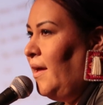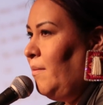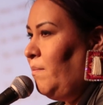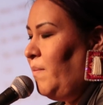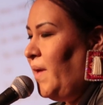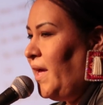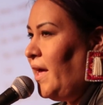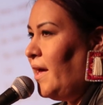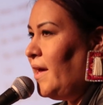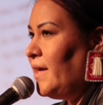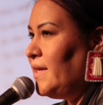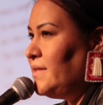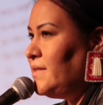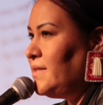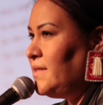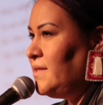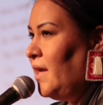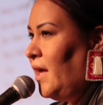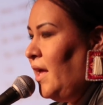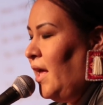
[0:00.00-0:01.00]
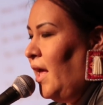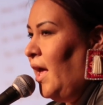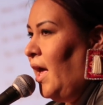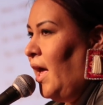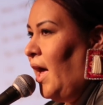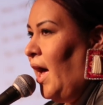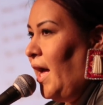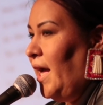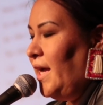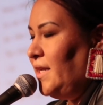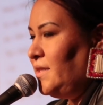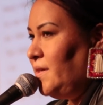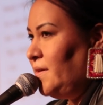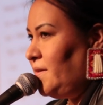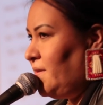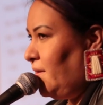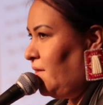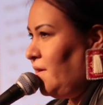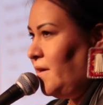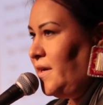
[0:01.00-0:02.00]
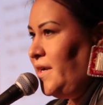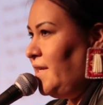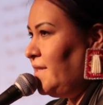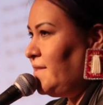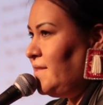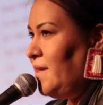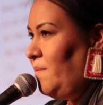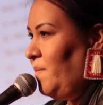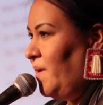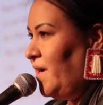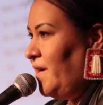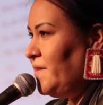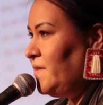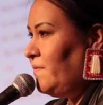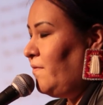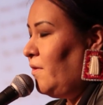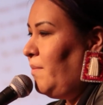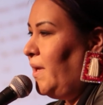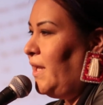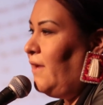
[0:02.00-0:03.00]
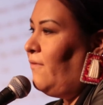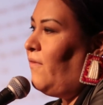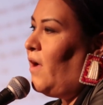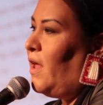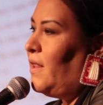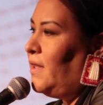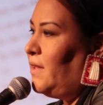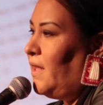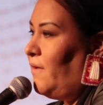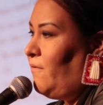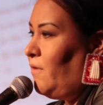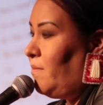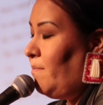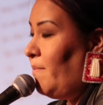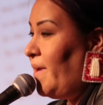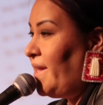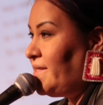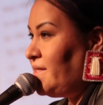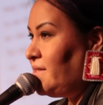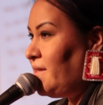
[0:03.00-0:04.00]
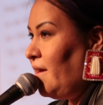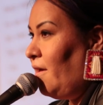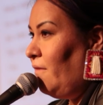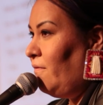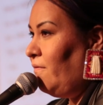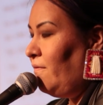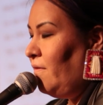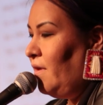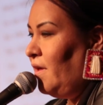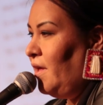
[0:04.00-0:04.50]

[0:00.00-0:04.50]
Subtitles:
because it took 30-some years for me to fall in love with myself.